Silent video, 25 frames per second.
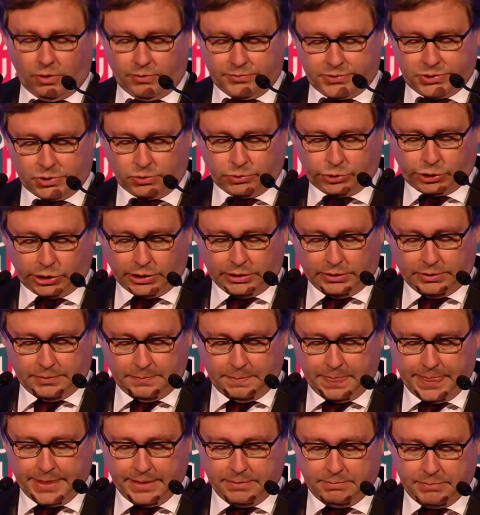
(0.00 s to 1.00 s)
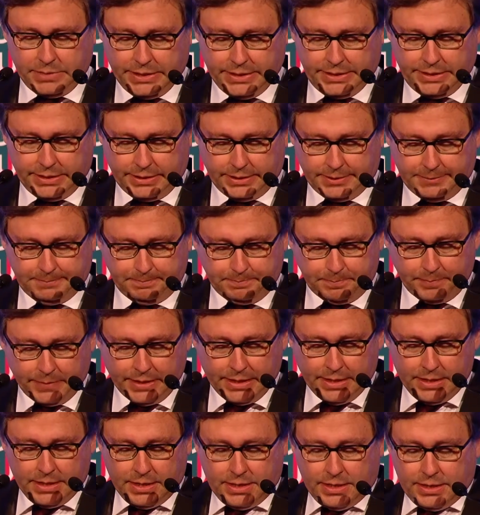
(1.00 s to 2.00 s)
of social media.
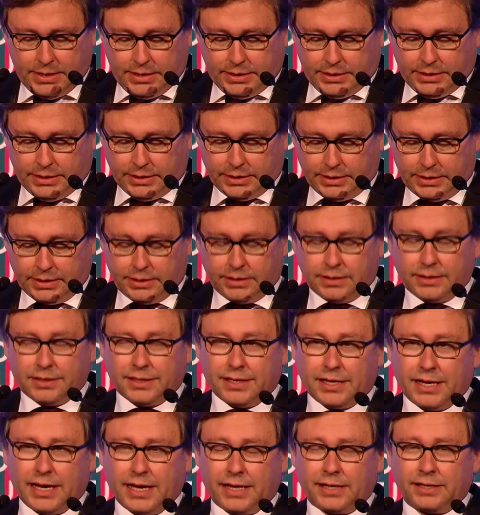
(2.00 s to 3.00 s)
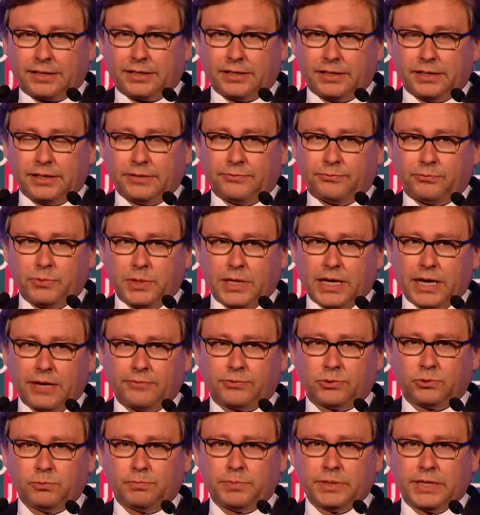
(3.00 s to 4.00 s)
And if we
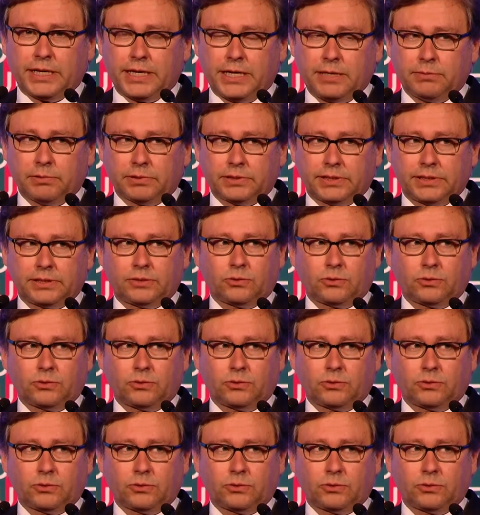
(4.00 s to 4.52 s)
have to be able,